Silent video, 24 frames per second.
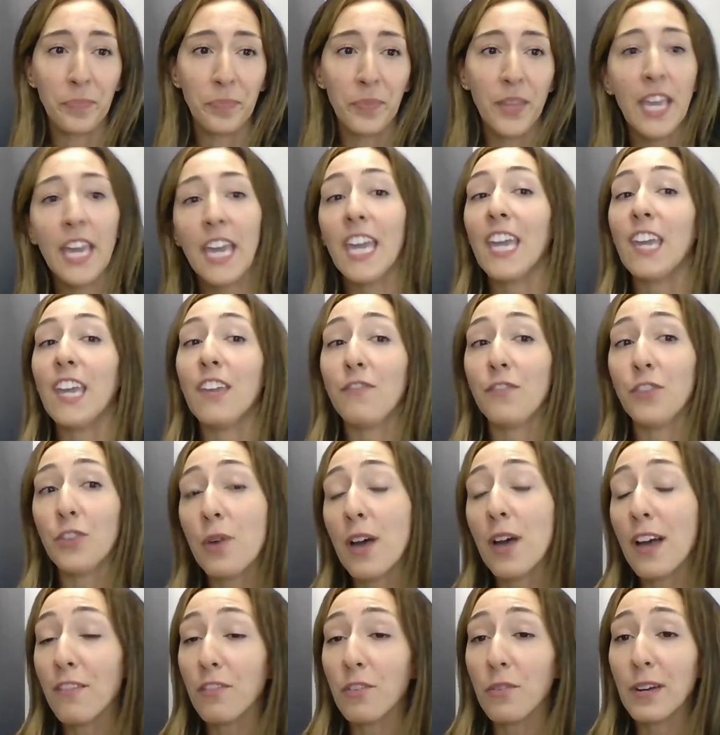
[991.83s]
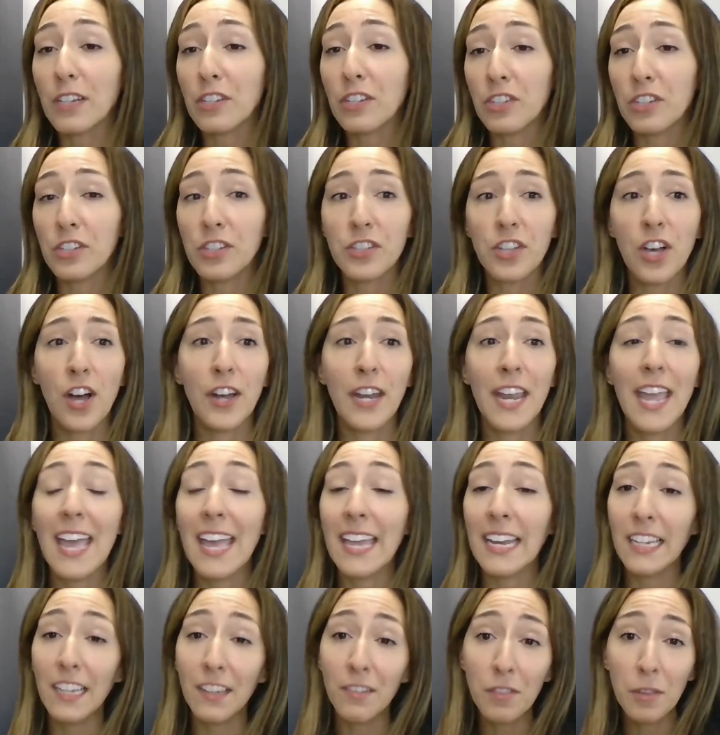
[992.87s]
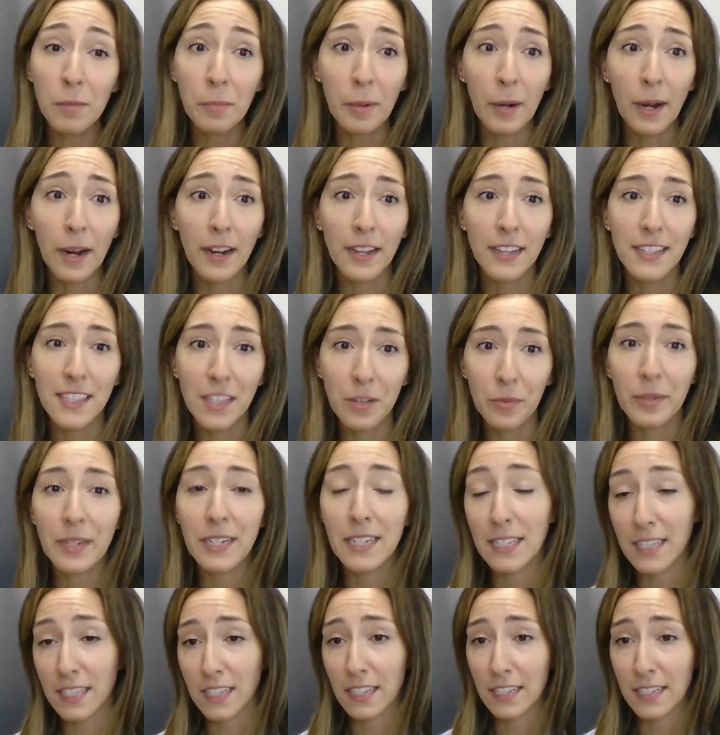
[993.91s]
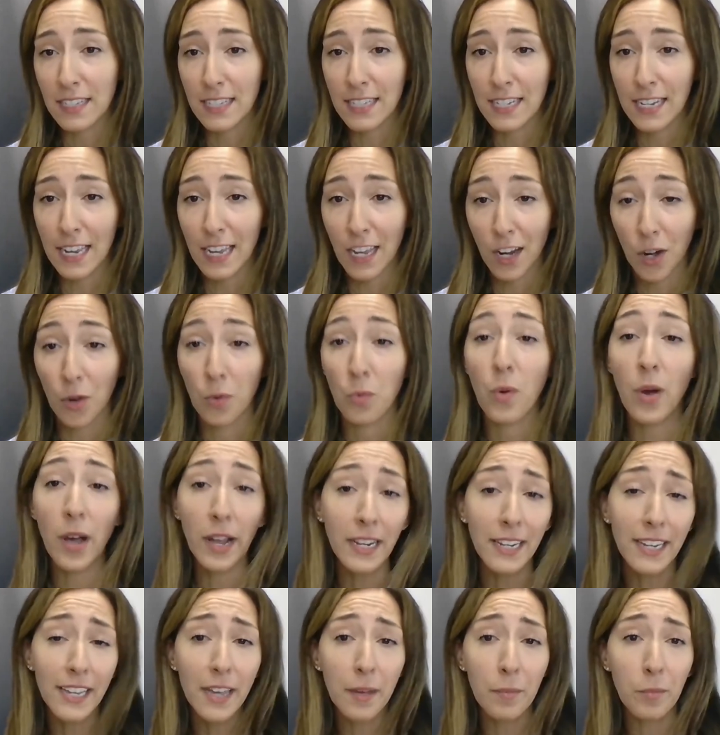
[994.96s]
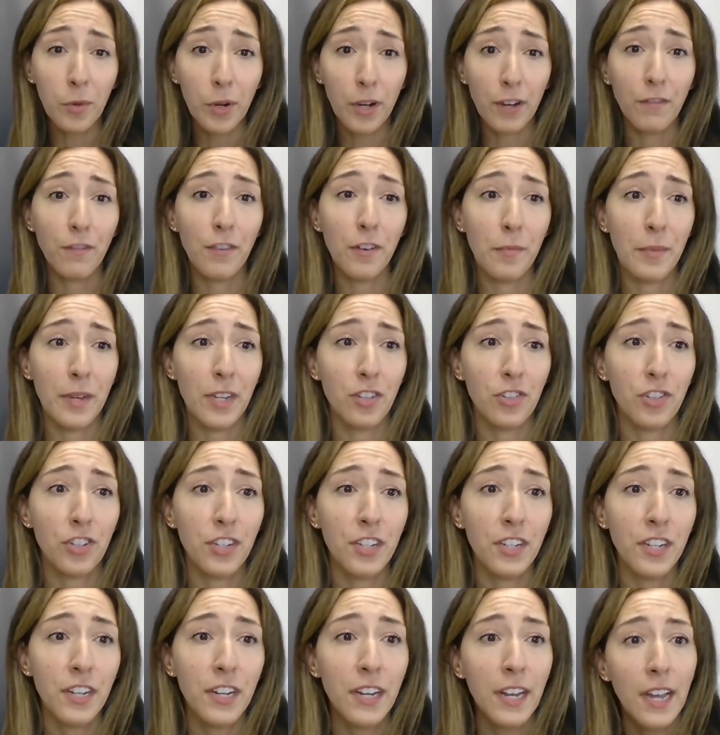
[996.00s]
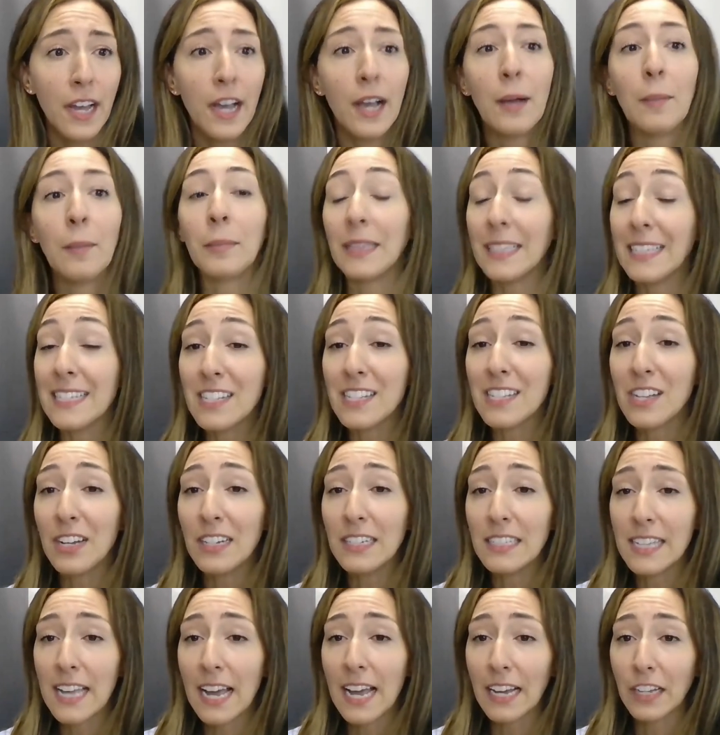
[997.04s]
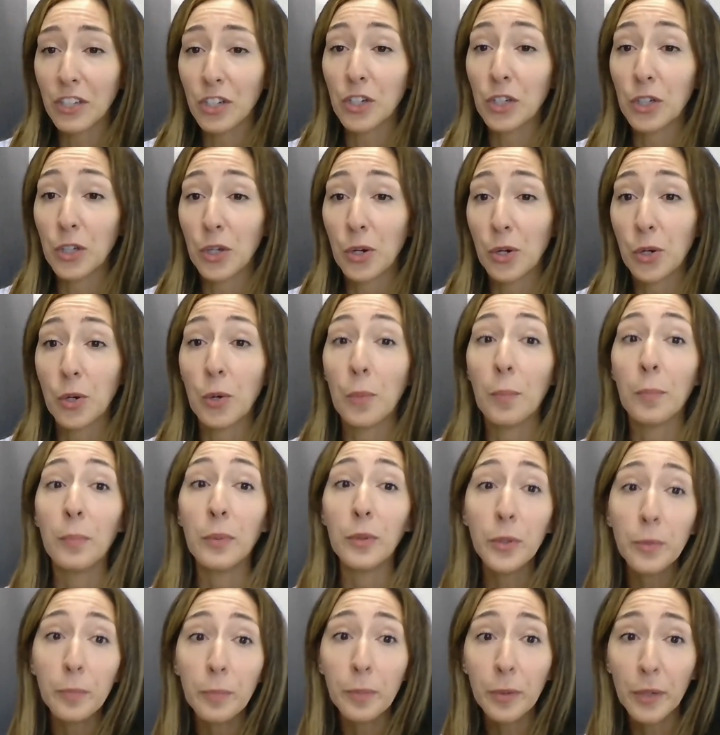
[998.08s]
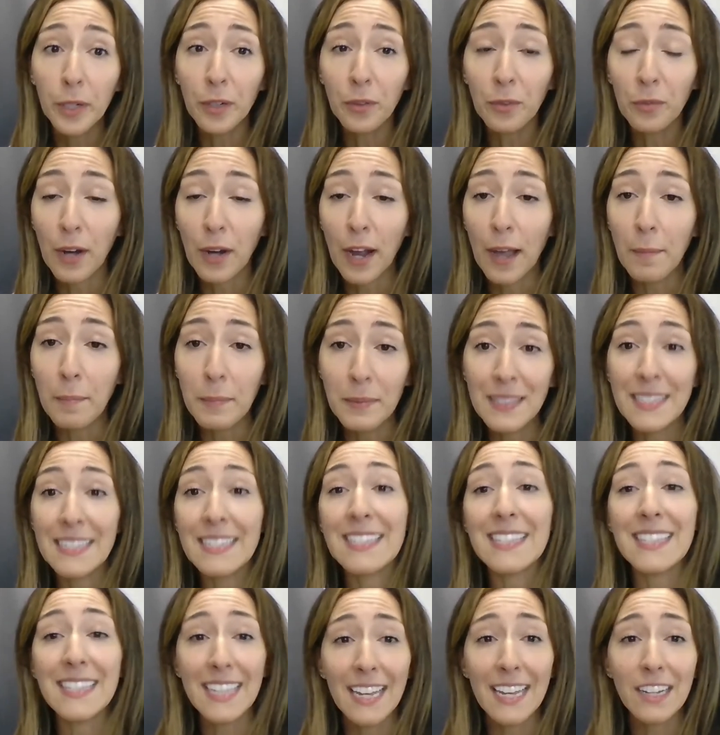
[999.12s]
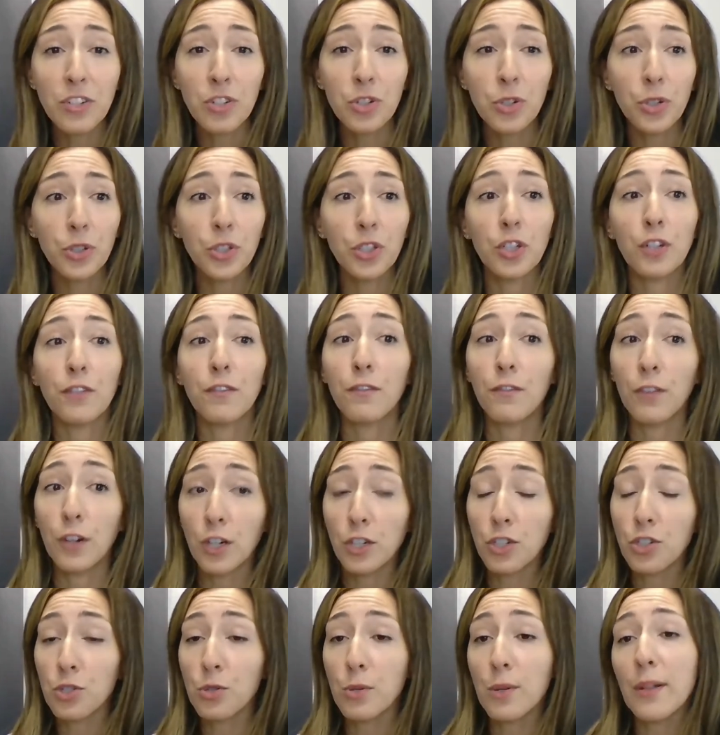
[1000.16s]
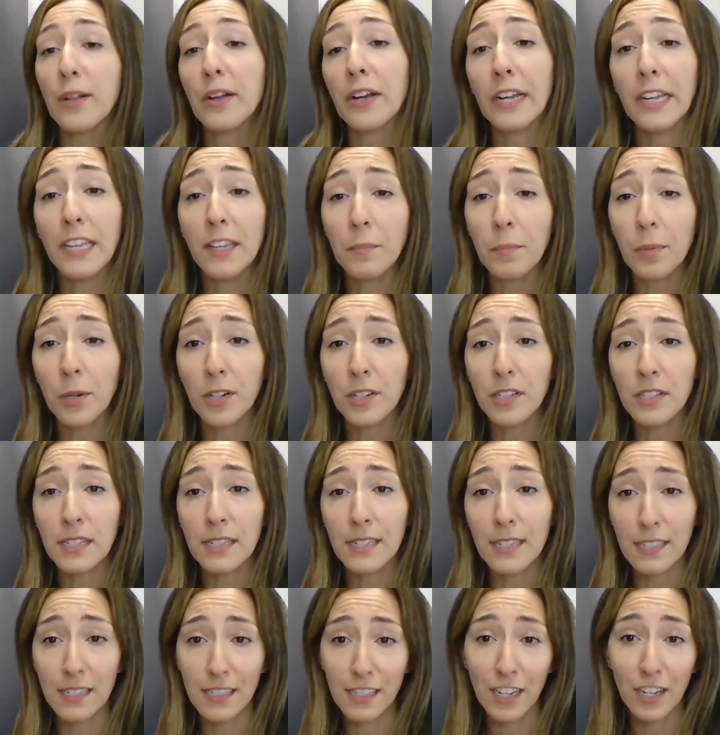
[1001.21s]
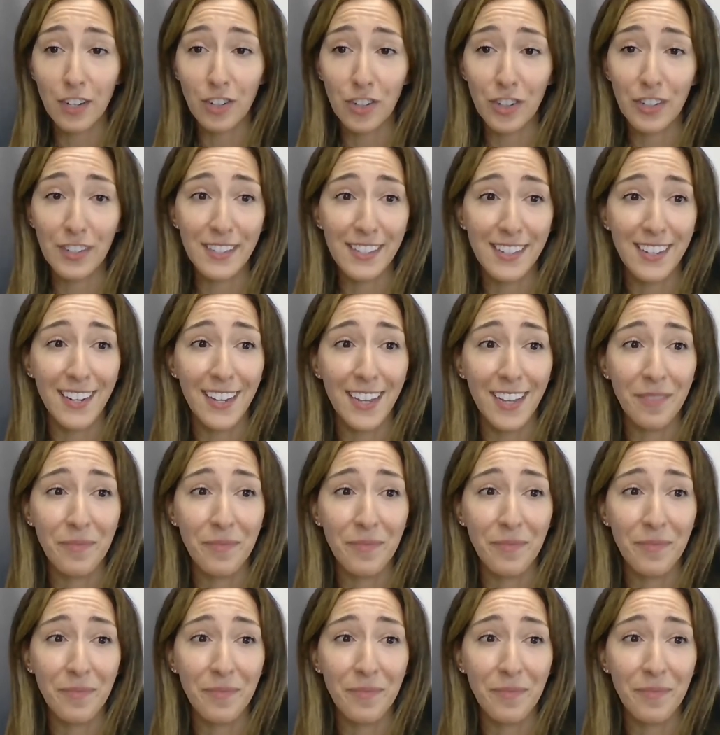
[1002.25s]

If you have questions on any of the products that we discussed today or want to get more information, please contact your local Blueprint rep to schedule your virtual or in-person discussion today.